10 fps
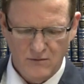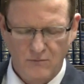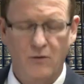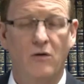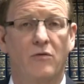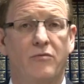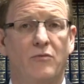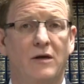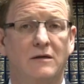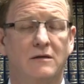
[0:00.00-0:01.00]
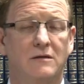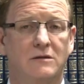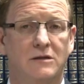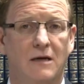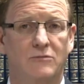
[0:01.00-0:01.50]
both when
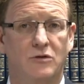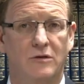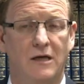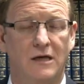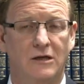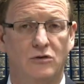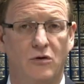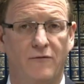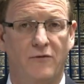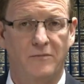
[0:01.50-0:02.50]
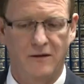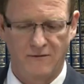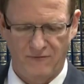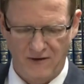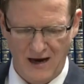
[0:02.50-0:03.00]
it's come to the issue of
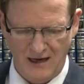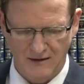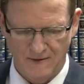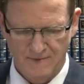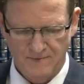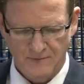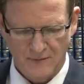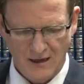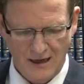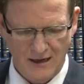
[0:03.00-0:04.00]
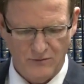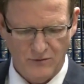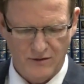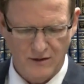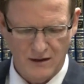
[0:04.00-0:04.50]
forbidden fat and
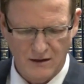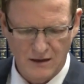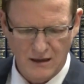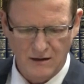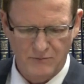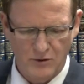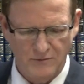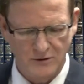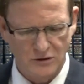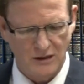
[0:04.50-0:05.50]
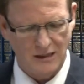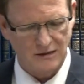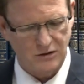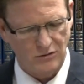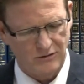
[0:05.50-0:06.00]
with the prohibition
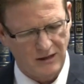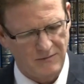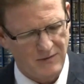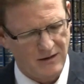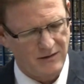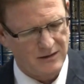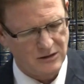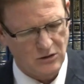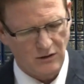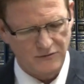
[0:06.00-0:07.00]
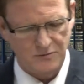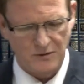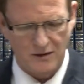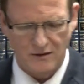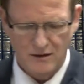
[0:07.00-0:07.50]
against slaughtering a mother and his
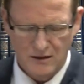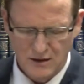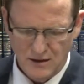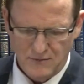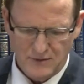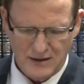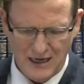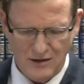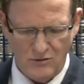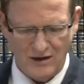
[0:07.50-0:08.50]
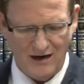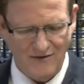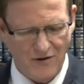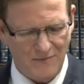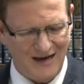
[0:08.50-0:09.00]
offspring. But anyway,
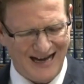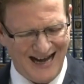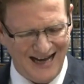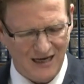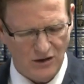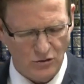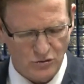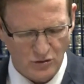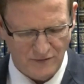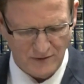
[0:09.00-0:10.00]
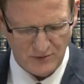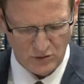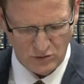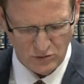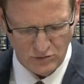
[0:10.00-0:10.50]
Rava amar ach lo tovet
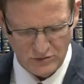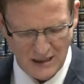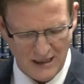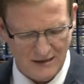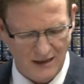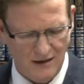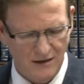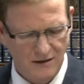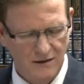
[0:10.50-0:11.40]
bnohu deata